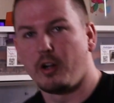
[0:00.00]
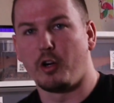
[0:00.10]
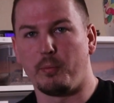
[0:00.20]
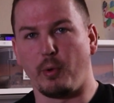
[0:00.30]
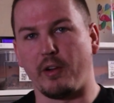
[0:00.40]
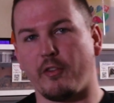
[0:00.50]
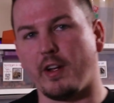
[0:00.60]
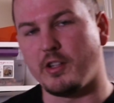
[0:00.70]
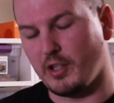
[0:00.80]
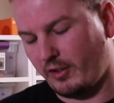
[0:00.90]
Her
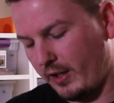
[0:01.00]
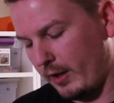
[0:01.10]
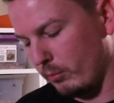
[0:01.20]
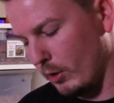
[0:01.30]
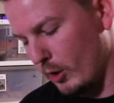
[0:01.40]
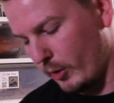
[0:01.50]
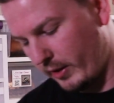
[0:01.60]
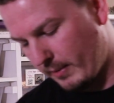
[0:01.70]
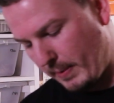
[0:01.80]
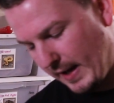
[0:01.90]
boyfriend, just like Rogue
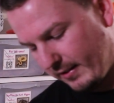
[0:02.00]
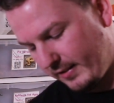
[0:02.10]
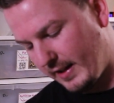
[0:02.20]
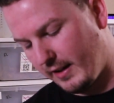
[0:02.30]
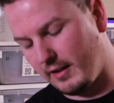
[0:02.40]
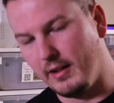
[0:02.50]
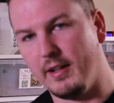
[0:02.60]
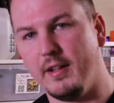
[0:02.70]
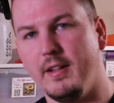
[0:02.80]
the Pastel,